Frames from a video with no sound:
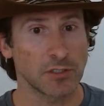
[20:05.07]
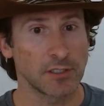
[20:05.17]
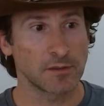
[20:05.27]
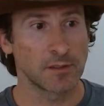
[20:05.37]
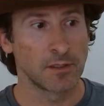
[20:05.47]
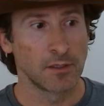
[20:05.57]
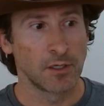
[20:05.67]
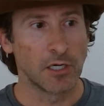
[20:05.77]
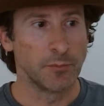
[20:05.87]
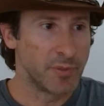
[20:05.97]
Like,
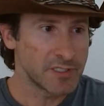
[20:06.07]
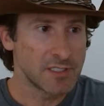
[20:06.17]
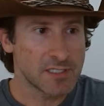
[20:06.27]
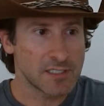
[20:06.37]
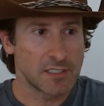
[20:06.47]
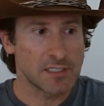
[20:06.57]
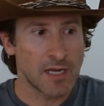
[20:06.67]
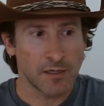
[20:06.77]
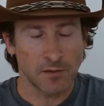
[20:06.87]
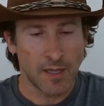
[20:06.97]
a business is
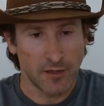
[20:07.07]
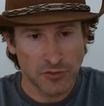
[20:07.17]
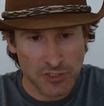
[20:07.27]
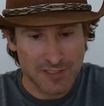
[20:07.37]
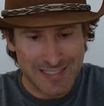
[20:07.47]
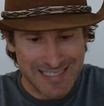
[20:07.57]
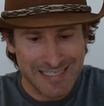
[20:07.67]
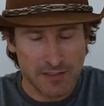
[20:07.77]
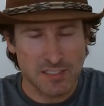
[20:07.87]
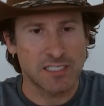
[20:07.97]
not allowed just to stay
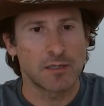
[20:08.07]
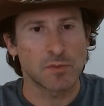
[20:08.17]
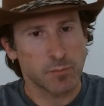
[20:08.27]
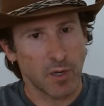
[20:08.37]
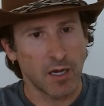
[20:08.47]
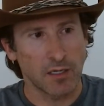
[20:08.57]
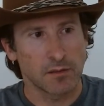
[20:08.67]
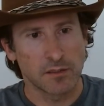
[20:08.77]
in the same spot.